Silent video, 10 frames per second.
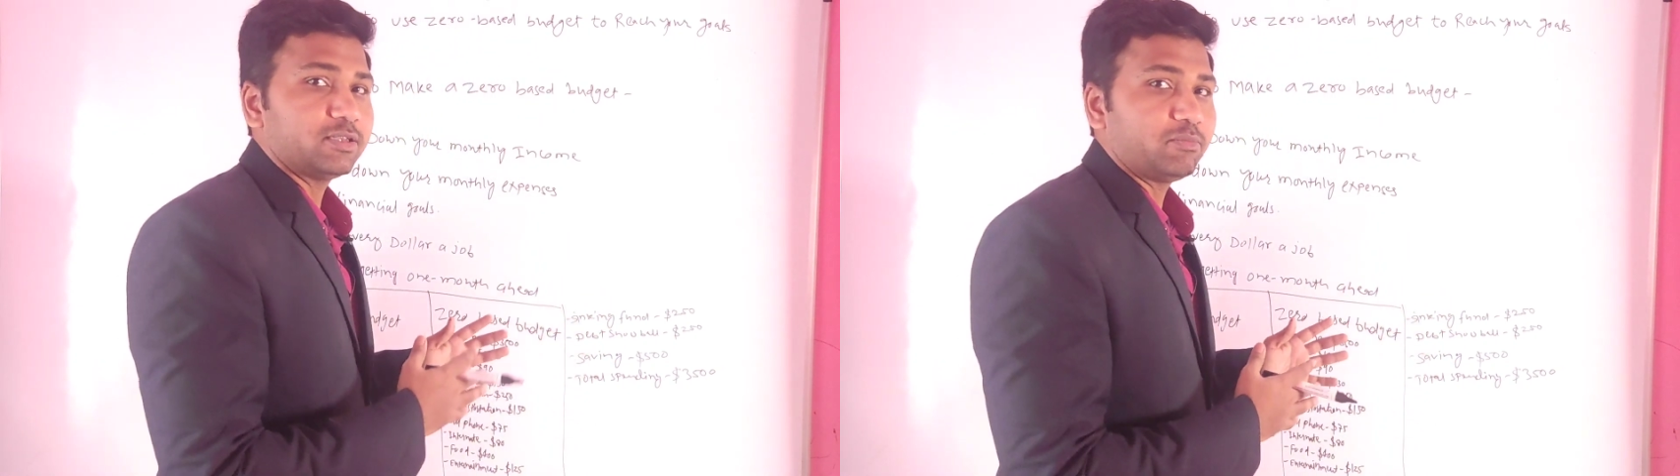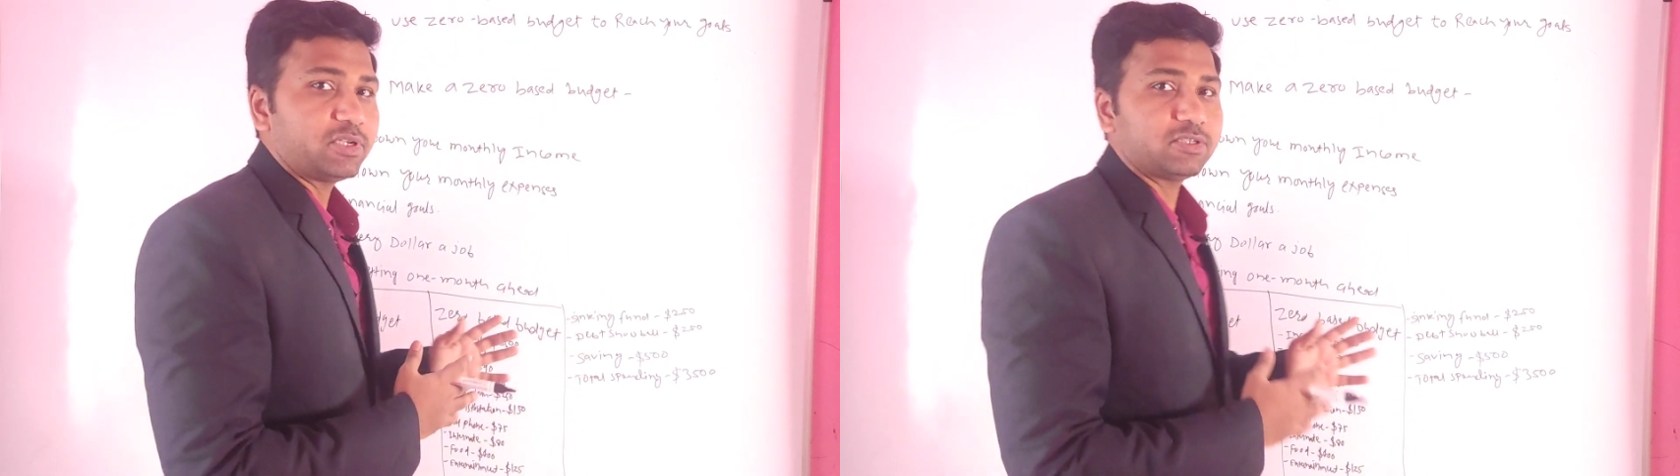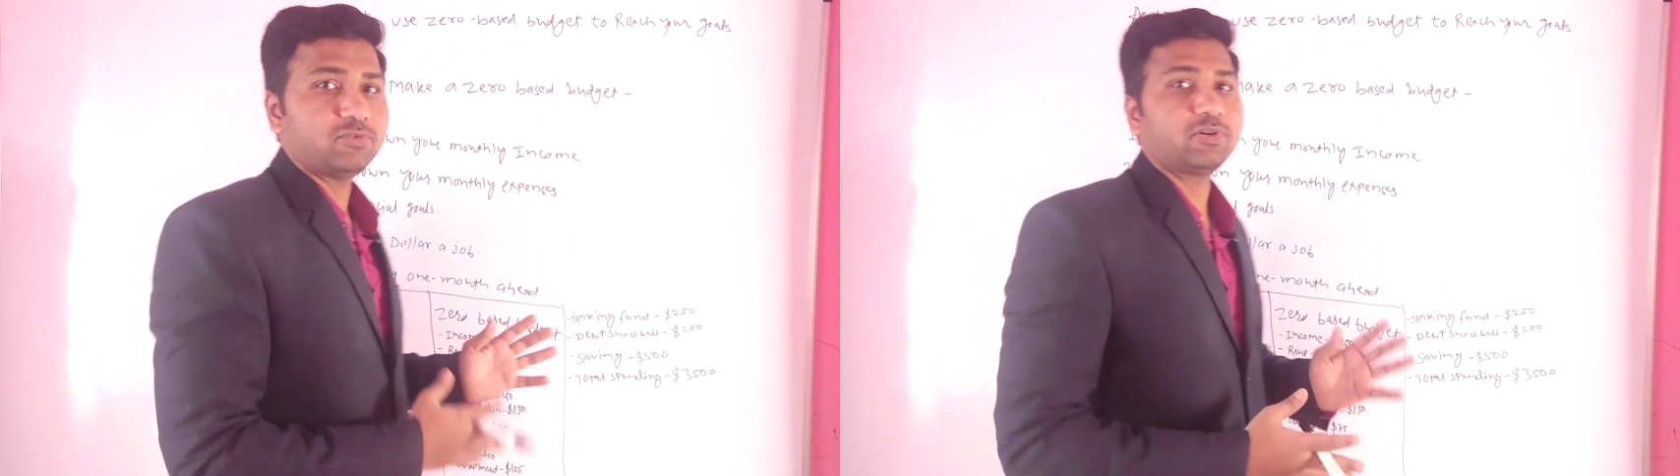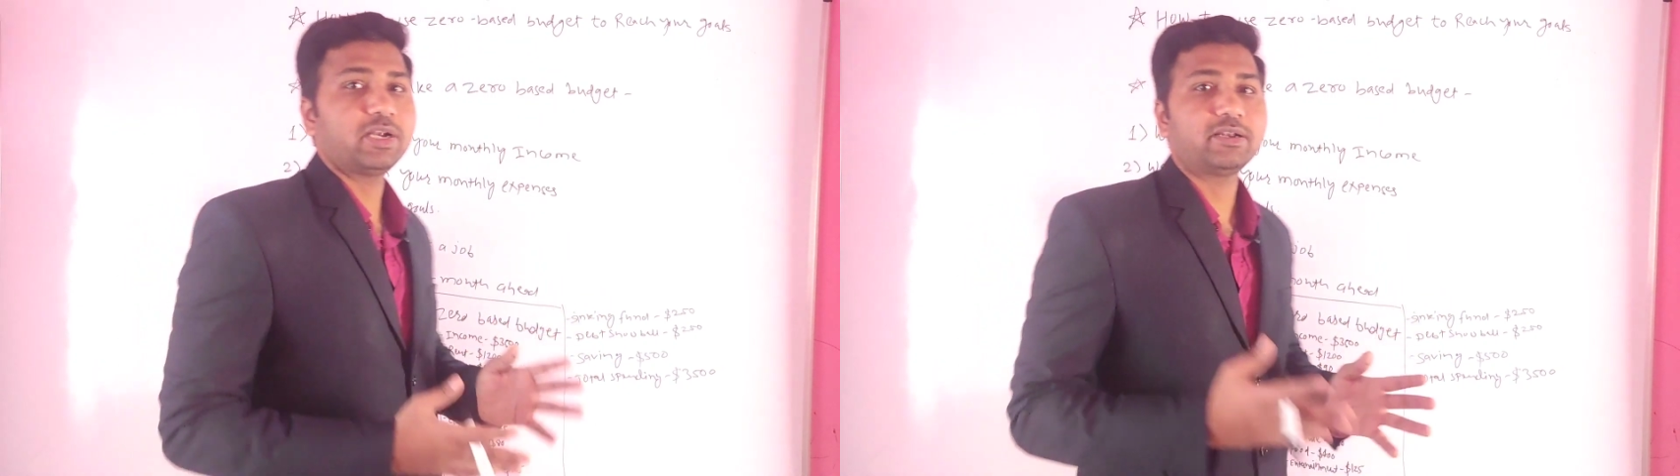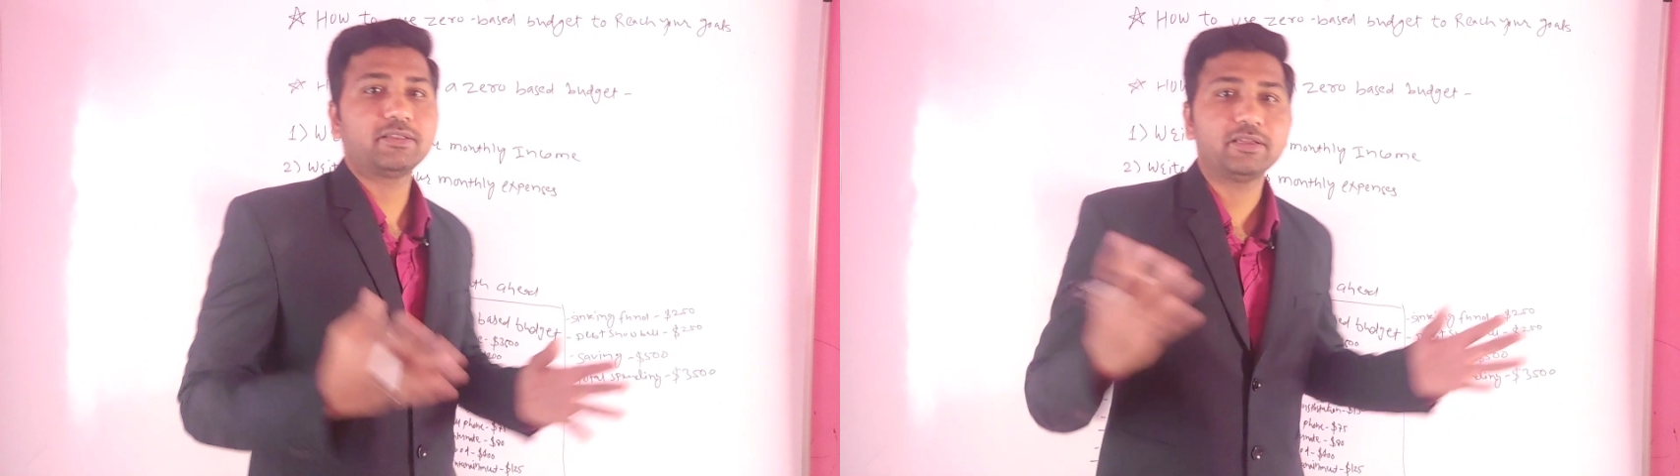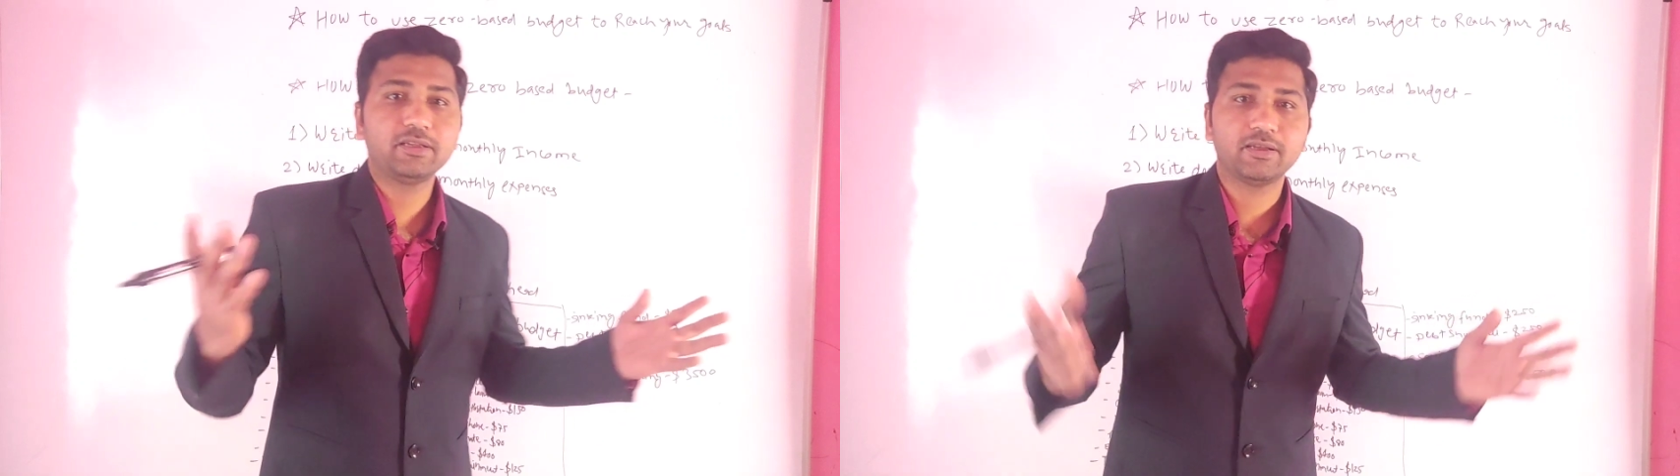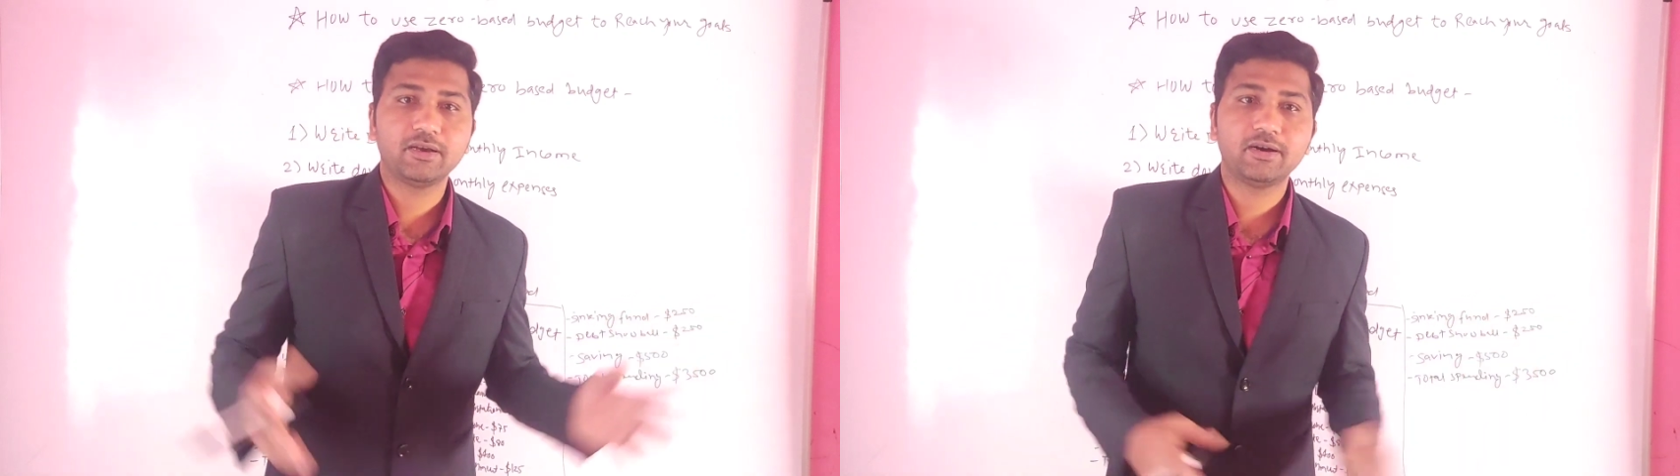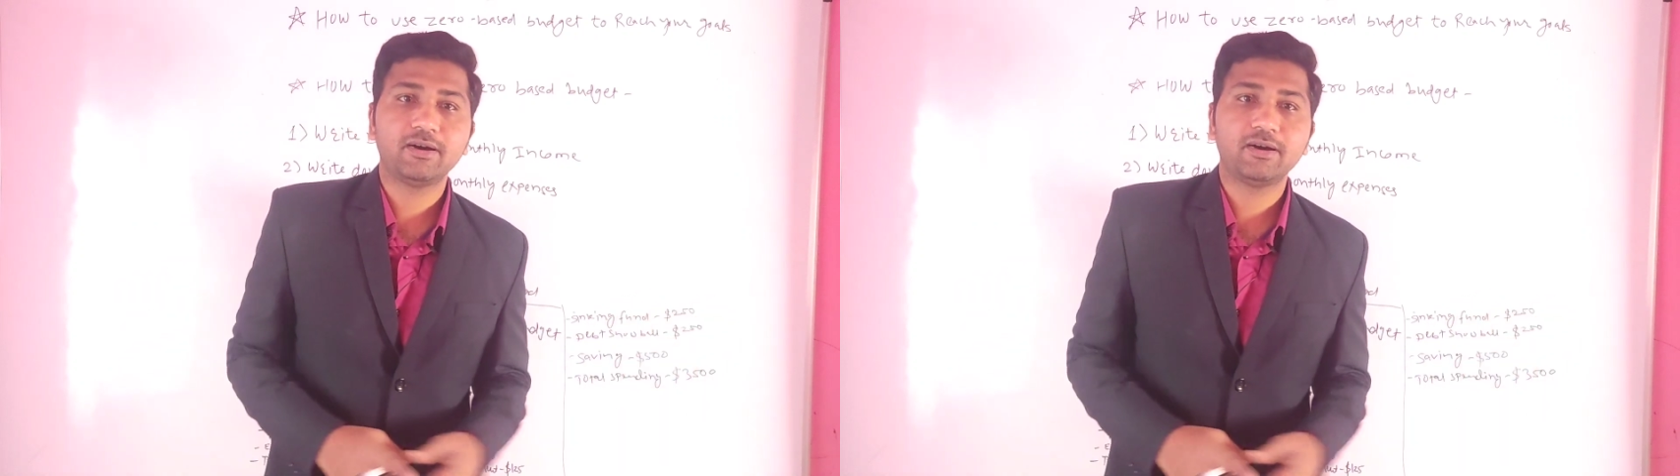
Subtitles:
some months you will get the